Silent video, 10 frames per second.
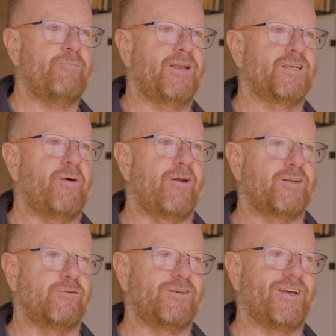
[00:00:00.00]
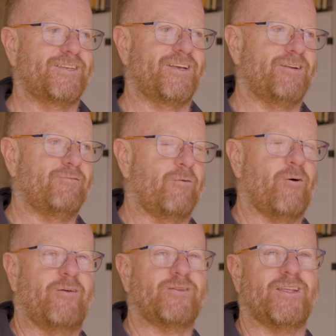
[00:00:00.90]
biggest bonus was Justine, my
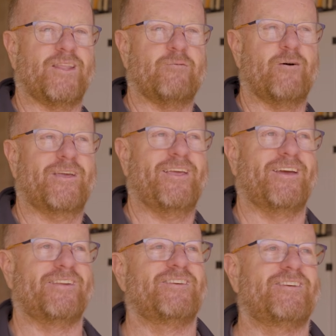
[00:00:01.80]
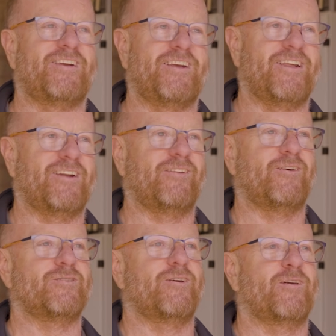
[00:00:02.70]
wife, was in there working, and she didn't
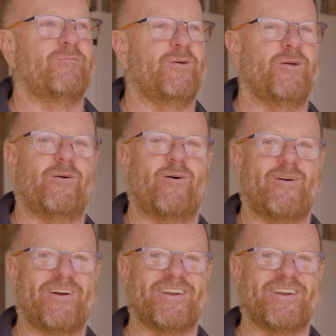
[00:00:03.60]
lose her computer or her